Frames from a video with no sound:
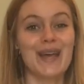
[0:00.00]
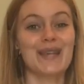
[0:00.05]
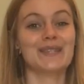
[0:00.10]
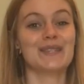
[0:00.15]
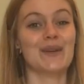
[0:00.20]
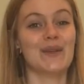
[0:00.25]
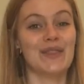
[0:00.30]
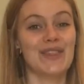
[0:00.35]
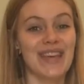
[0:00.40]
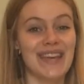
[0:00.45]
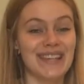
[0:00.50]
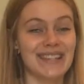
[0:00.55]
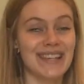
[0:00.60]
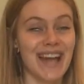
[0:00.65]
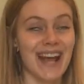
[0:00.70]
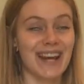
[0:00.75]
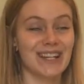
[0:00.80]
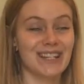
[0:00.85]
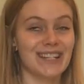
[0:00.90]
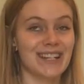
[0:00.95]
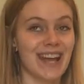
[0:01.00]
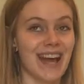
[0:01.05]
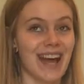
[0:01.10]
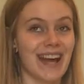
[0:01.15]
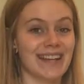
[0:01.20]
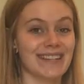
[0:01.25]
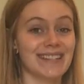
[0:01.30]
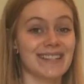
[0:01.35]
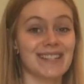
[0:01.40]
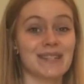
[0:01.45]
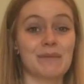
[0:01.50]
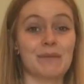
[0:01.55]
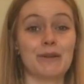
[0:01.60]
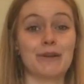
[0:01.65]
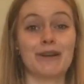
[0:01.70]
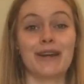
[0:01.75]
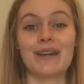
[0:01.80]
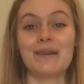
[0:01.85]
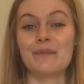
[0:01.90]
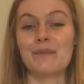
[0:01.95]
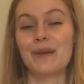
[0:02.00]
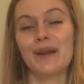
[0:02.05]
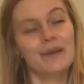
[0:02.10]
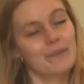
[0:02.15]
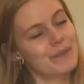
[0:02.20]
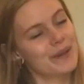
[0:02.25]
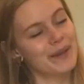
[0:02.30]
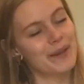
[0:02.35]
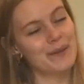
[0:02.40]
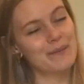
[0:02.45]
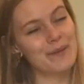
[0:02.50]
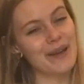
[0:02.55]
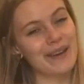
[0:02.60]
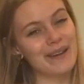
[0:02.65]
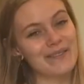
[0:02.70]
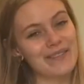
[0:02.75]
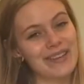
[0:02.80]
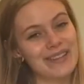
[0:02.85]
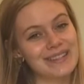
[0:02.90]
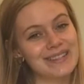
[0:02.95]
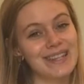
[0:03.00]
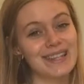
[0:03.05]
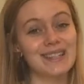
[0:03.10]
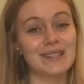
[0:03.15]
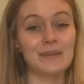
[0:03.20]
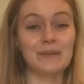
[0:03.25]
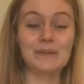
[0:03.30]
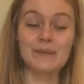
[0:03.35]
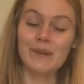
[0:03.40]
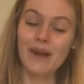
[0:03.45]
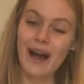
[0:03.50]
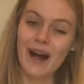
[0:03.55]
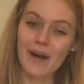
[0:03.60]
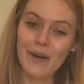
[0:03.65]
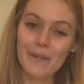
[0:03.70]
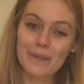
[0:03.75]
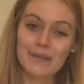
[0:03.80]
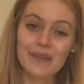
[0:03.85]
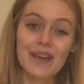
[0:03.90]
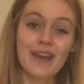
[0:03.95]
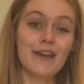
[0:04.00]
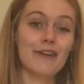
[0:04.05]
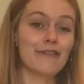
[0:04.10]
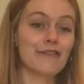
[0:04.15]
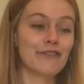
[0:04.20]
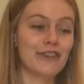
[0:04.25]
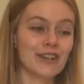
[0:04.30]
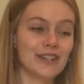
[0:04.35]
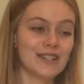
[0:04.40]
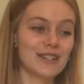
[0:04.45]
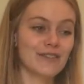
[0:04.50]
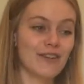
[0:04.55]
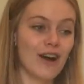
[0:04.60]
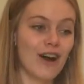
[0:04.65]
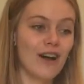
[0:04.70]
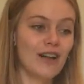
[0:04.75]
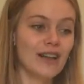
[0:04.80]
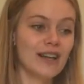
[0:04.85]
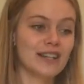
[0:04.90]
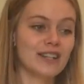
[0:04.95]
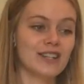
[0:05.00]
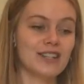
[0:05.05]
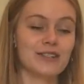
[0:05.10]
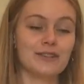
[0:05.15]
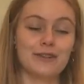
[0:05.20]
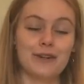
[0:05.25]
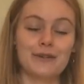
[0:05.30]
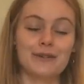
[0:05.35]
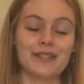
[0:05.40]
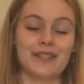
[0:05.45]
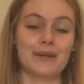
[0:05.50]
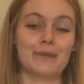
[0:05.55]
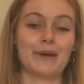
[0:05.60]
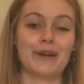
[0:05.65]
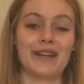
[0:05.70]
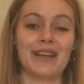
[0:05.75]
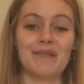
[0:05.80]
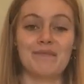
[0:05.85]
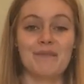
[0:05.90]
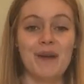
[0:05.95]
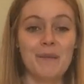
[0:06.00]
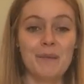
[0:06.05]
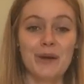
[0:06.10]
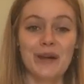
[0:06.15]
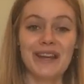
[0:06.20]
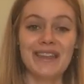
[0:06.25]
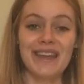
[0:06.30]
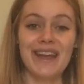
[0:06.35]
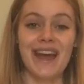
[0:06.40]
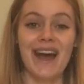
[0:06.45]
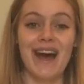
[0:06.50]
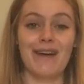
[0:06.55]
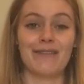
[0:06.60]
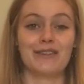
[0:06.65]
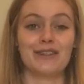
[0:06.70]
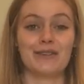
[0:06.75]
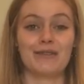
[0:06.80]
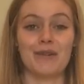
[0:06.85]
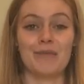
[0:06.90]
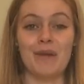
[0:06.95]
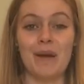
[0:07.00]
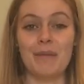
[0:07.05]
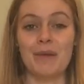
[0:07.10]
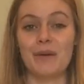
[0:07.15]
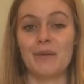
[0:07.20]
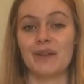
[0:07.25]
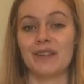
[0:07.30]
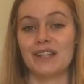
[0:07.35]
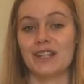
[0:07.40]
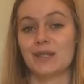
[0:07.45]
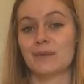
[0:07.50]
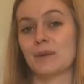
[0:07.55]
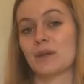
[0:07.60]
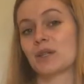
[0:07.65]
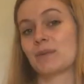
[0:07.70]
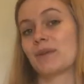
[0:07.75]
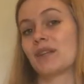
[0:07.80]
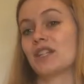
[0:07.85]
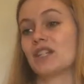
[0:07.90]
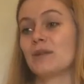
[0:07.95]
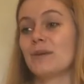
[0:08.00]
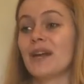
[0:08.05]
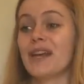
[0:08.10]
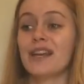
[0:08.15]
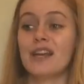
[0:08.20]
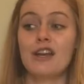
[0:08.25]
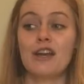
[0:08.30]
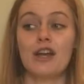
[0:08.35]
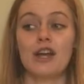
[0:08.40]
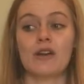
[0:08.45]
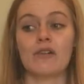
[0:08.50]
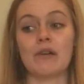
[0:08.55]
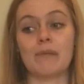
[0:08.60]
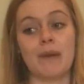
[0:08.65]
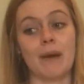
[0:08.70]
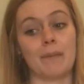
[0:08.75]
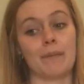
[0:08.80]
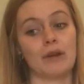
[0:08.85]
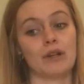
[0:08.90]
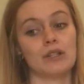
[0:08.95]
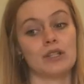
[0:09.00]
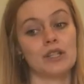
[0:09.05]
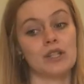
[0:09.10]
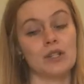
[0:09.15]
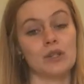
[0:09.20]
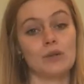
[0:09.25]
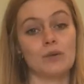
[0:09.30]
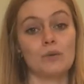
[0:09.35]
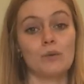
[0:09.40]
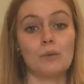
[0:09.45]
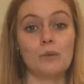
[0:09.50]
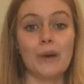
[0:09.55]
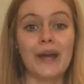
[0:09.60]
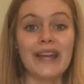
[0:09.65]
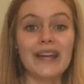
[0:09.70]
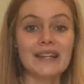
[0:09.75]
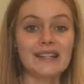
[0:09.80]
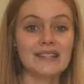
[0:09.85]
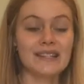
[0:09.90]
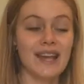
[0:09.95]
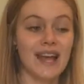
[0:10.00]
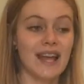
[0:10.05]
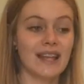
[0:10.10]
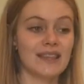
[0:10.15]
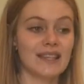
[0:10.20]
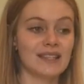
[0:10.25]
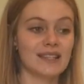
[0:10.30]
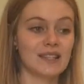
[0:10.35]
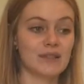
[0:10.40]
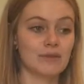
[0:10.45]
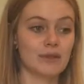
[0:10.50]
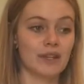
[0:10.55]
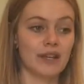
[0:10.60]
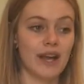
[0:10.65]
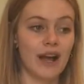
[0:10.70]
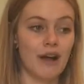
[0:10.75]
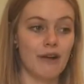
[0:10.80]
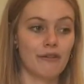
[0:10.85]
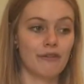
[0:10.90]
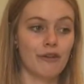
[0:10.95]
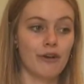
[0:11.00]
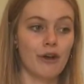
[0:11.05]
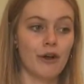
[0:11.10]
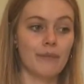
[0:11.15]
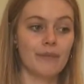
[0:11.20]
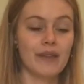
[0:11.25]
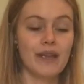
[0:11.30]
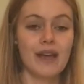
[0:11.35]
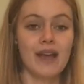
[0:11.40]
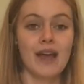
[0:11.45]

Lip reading: So this actually has some great brain building benefits as well. First of all, it just grows their working memory. They have to remember what they're supposed to be doing, remember to wait, and this is really helpful